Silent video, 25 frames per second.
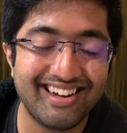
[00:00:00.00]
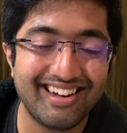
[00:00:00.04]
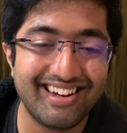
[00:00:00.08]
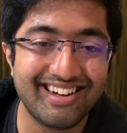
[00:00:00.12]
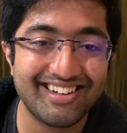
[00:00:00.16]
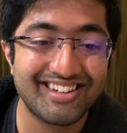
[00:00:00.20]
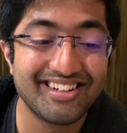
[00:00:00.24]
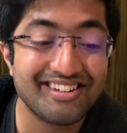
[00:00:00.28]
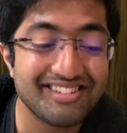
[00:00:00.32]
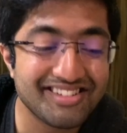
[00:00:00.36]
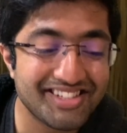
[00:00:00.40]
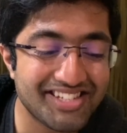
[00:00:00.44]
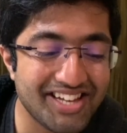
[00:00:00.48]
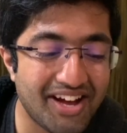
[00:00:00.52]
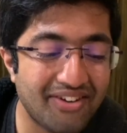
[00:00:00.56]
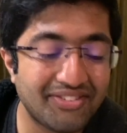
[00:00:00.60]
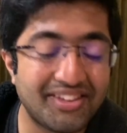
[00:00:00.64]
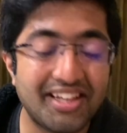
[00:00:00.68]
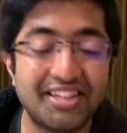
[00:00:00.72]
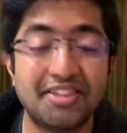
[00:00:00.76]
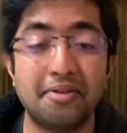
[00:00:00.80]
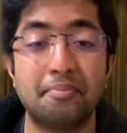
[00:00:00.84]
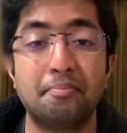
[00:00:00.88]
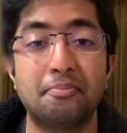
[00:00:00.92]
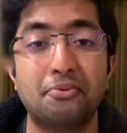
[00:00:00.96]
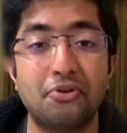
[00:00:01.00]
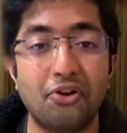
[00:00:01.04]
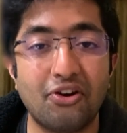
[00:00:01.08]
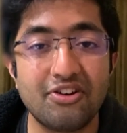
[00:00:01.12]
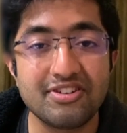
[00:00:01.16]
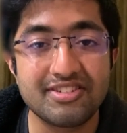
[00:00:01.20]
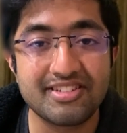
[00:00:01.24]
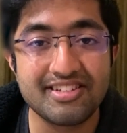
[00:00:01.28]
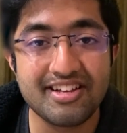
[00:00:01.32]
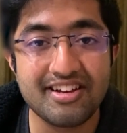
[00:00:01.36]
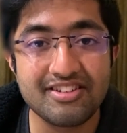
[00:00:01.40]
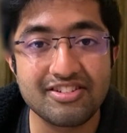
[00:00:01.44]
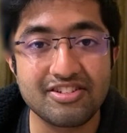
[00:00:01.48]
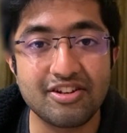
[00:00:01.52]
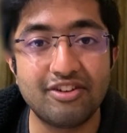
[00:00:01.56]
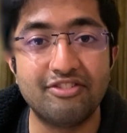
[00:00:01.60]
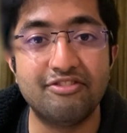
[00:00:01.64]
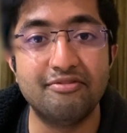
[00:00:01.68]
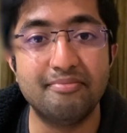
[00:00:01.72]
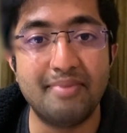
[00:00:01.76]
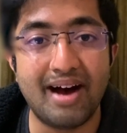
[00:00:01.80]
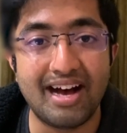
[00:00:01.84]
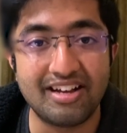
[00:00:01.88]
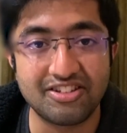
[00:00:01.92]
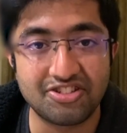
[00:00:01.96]
Turns out that the process of
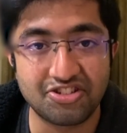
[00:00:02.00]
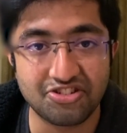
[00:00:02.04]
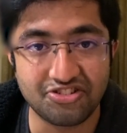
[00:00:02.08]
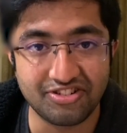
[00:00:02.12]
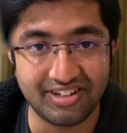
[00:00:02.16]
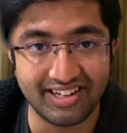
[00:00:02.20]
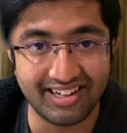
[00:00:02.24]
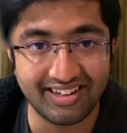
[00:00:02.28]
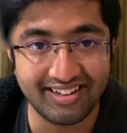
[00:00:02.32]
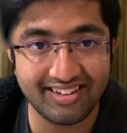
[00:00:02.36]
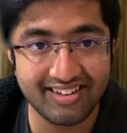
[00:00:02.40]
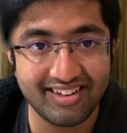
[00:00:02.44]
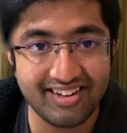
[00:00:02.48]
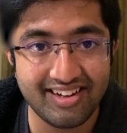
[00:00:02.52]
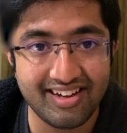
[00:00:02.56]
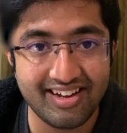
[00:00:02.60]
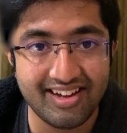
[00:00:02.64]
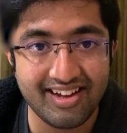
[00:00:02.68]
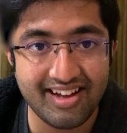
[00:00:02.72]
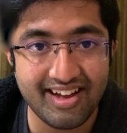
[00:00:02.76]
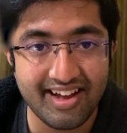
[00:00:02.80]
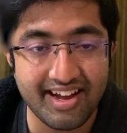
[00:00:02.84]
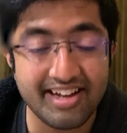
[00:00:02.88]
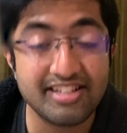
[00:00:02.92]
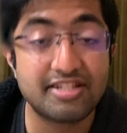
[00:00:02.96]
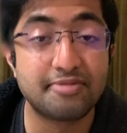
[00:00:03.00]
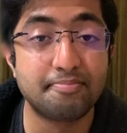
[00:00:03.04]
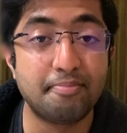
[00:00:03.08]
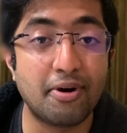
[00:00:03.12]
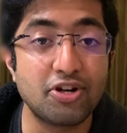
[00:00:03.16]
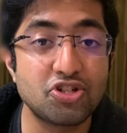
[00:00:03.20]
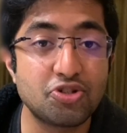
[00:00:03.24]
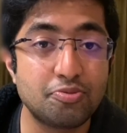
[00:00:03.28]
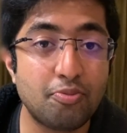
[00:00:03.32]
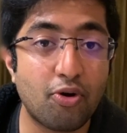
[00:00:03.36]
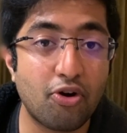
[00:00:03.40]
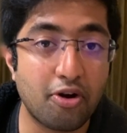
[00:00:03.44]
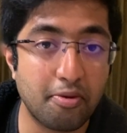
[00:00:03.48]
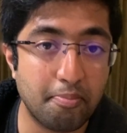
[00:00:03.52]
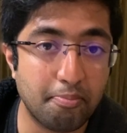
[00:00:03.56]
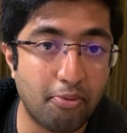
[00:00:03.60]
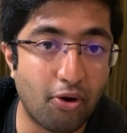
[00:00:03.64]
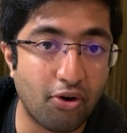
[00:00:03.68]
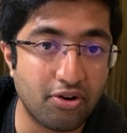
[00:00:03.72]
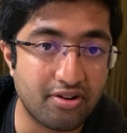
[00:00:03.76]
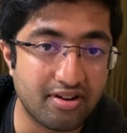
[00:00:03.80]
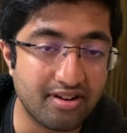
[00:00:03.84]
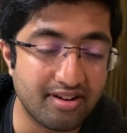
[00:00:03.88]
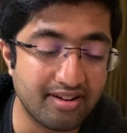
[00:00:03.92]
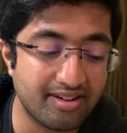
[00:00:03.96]
mastering is much more
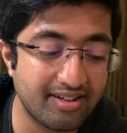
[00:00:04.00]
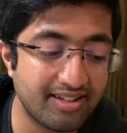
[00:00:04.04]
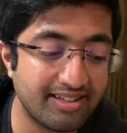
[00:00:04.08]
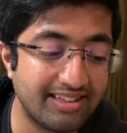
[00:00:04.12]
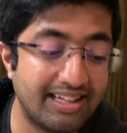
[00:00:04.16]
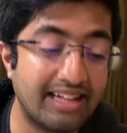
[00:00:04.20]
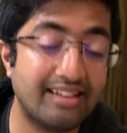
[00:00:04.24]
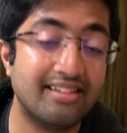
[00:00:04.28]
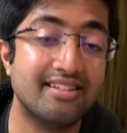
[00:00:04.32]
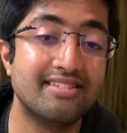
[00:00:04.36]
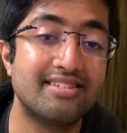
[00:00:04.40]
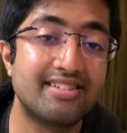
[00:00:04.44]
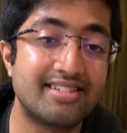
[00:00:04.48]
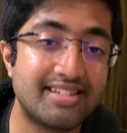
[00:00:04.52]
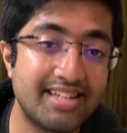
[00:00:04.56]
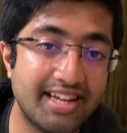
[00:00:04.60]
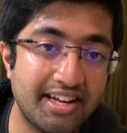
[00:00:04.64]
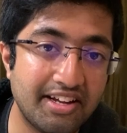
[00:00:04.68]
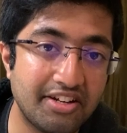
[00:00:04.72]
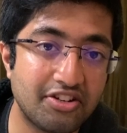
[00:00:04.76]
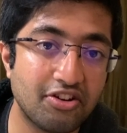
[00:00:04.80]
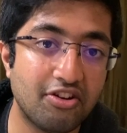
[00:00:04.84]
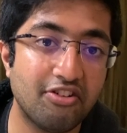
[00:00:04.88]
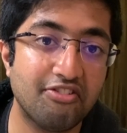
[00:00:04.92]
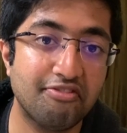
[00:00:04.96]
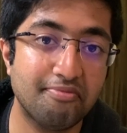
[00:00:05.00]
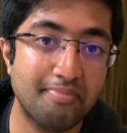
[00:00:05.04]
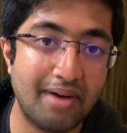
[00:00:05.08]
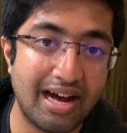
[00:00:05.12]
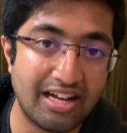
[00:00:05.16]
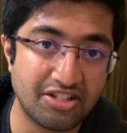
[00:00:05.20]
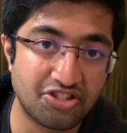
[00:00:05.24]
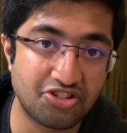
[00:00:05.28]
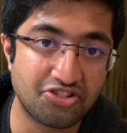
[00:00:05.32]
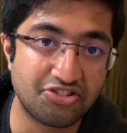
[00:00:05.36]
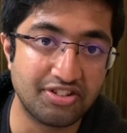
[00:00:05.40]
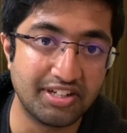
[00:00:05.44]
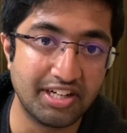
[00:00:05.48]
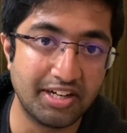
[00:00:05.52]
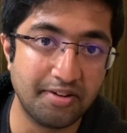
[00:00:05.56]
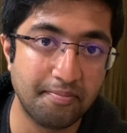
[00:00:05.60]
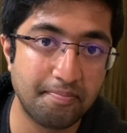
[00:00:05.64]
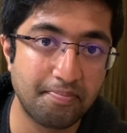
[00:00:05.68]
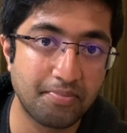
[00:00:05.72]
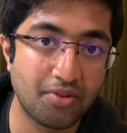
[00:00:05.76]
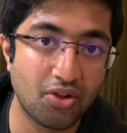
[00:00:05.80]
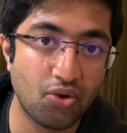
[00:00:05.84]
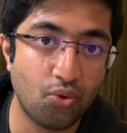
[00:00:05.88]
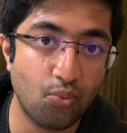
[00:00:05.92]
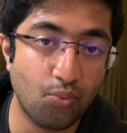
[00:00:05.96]
important than the state of mastery,
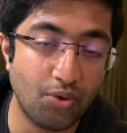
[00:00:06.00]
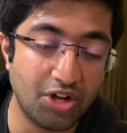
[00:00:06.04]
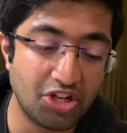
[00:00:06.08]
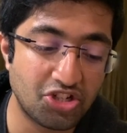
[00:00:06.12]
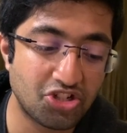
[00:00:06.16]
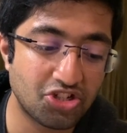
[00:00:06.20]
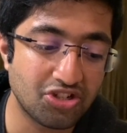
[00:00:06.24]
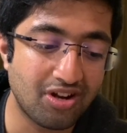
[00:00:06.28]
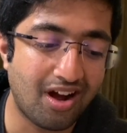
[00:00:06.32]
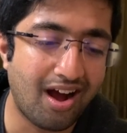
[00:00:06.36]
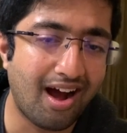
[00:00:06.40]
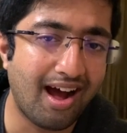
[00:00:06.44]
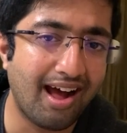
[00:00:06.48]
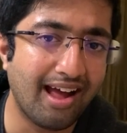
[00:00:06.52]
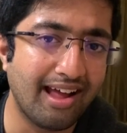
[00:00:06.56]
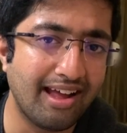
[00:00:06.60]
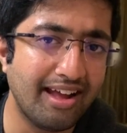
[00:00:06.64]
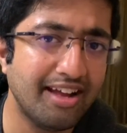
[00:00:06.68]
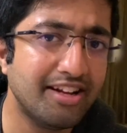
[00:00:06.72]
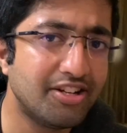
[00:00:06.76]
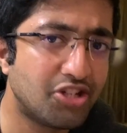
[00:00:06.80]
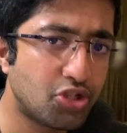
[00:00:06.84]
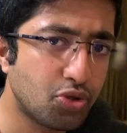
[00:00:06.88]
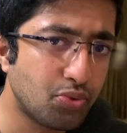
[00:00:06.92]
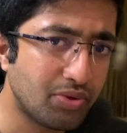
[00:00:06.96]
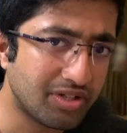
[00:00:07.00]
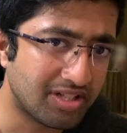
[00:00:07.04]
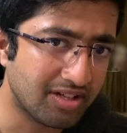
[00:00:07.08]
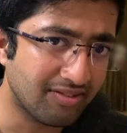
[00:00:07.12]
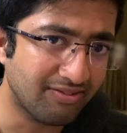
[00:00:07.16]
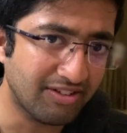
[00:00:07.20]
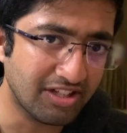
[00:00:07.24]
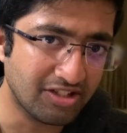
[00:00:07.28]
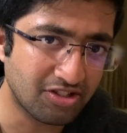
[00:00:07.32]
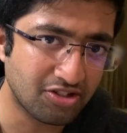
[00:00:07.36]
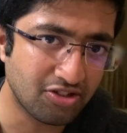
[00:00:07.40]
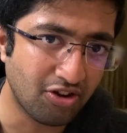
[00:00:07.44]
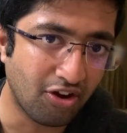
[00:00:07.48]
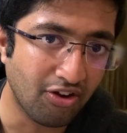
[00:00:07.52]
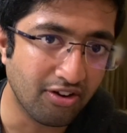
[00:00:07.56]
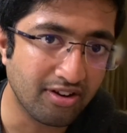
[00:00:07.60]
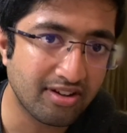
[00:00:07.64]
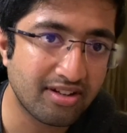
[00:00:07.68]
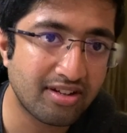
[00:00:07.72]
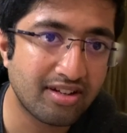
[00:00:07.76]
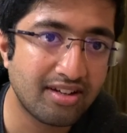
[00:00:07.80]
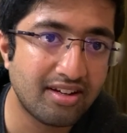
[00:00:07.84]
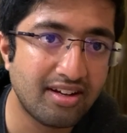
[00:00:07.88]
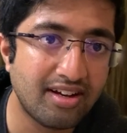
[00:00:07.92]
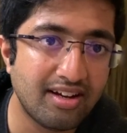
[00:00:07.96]
which I intuitively sought.
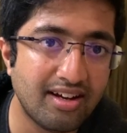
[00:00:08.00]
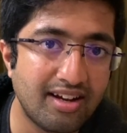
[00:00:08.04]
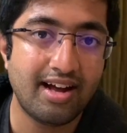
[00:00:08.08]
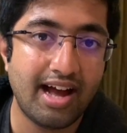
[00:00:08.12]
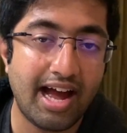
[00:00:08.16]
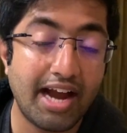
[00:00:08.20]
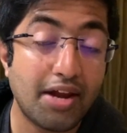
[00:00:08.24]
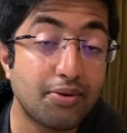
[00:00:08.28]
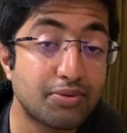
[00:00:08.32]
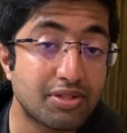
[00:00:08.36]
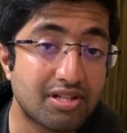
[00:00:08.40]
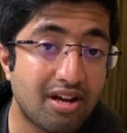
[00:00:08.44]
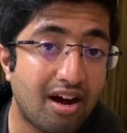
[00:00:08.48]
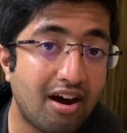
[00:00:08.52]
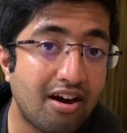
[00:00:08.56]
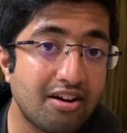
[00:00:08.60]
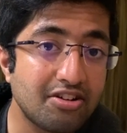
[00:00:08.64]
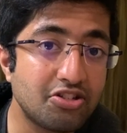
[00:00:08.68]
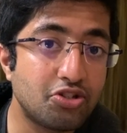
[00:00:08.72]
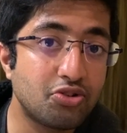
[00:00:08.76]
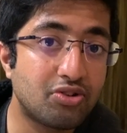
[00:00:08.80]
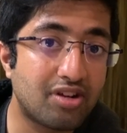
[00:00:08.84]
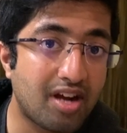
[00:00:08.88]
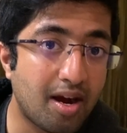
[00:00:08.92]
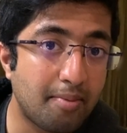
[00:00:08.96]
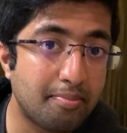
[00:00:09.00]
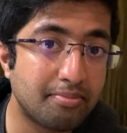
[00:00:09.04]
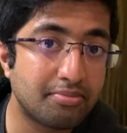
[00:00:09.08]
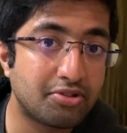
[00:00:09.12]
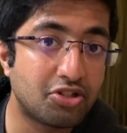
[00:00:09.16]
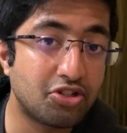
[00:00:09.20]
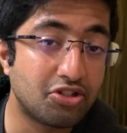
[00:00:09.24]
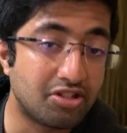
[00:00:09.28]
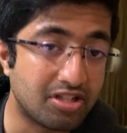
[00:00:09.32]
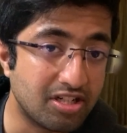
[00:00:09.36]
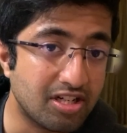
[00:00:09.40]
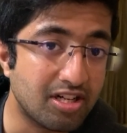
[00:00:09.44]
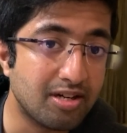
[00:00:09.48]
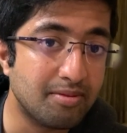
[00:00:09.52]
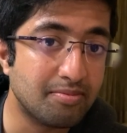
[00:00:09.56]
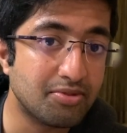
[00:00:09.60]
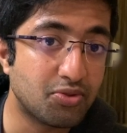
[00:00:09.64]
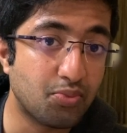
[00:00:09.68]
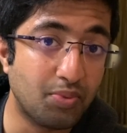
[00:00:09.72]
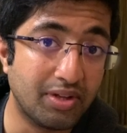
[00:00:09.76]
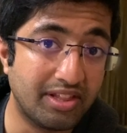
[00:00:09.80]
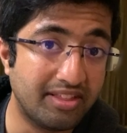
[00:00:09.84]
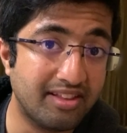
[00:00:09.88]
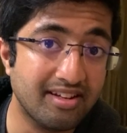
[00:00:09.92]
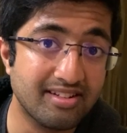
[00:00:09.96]
And it was hard to come to terms
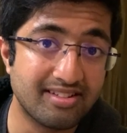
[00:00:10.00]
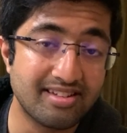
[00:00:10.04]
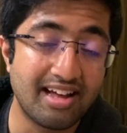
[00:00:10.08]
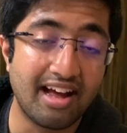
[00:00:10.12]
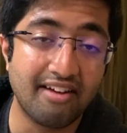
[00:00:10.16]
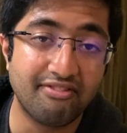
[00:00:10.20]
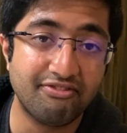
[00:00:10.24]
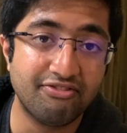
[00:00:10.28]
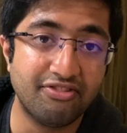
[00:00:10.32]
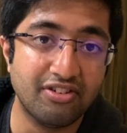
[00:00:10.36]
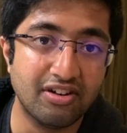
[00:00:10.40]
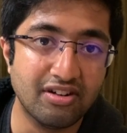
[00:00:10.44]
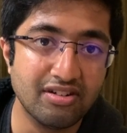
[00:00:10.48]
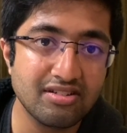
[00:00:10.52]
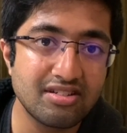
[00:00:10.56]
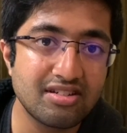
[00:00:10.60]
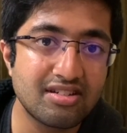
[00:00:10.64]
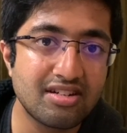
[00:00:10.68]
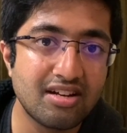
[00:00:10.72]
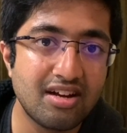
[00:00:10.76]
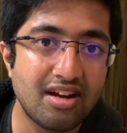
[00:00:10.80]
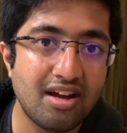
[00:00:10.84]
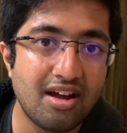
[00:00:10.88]
with this at first,